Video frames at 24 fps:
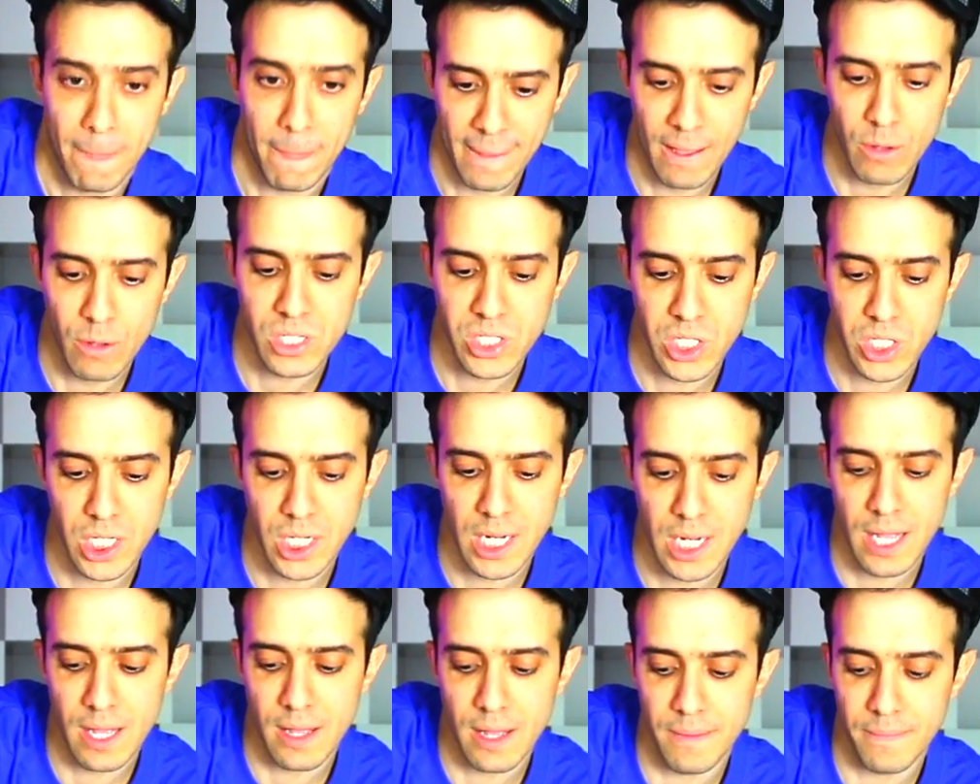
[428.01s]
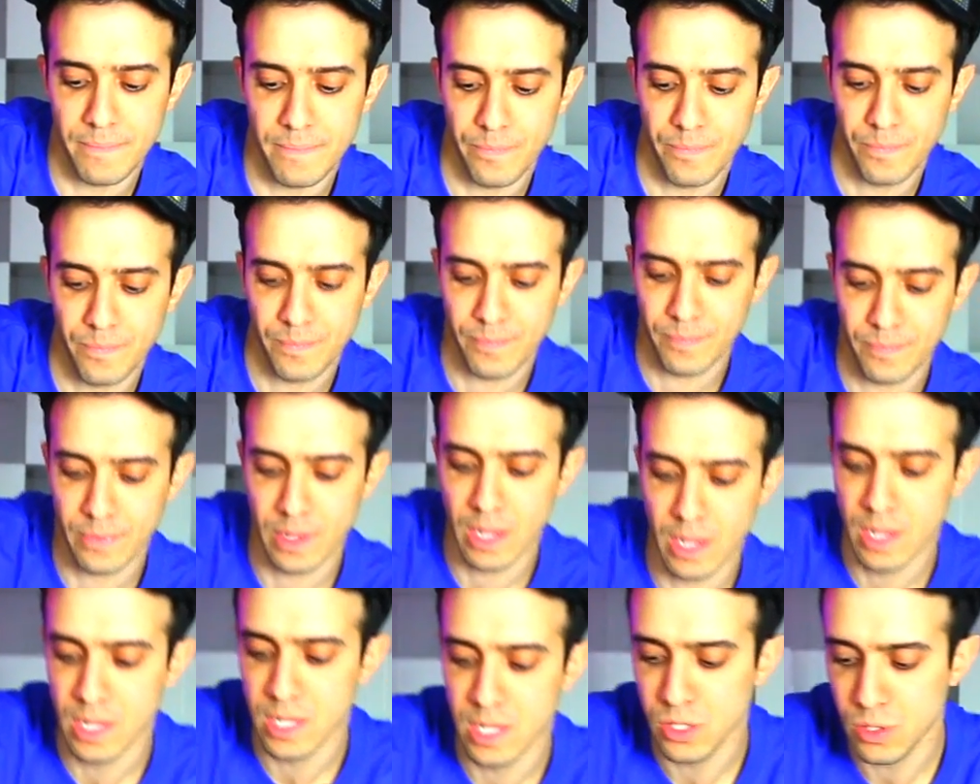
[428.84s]
That was a good hit.
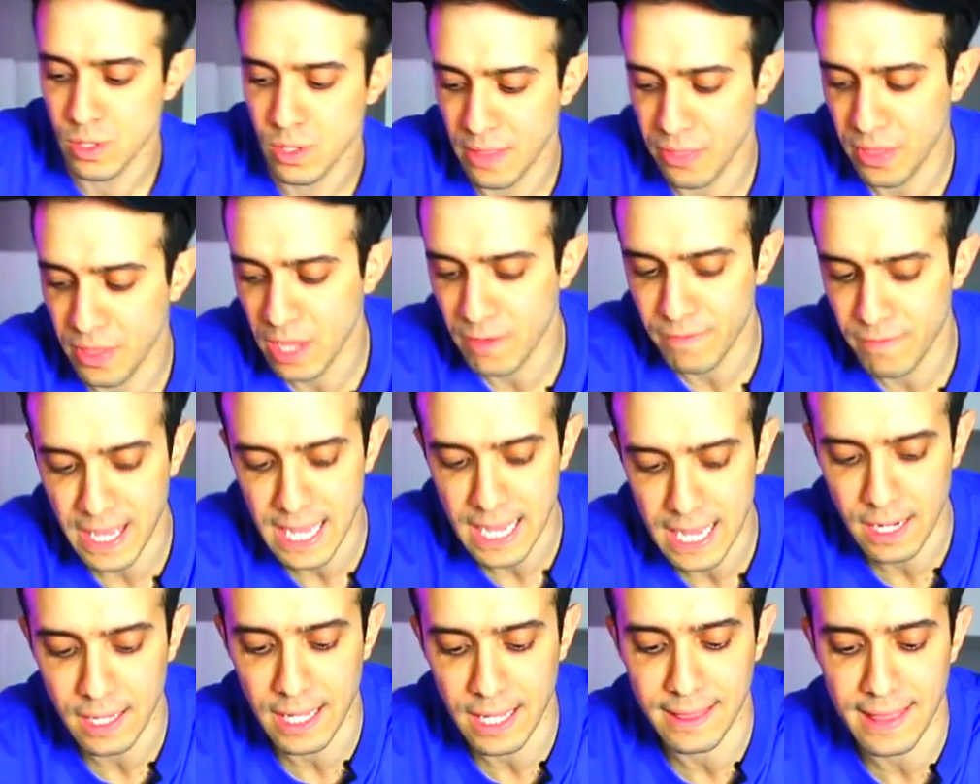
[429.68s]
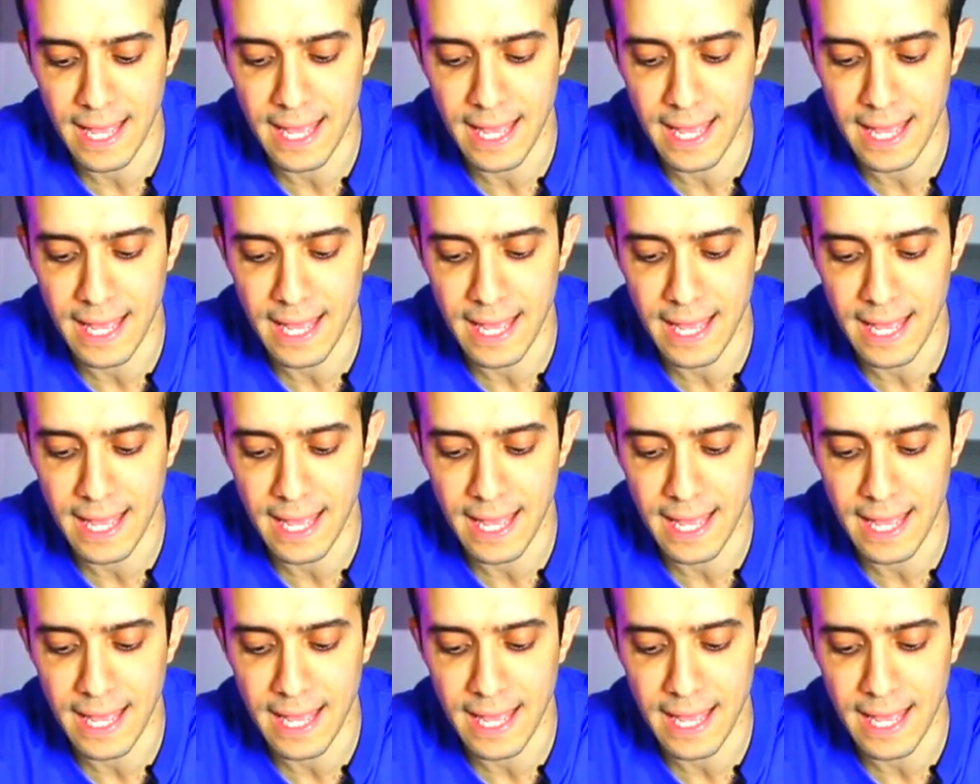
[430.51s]
But I think if I hit it like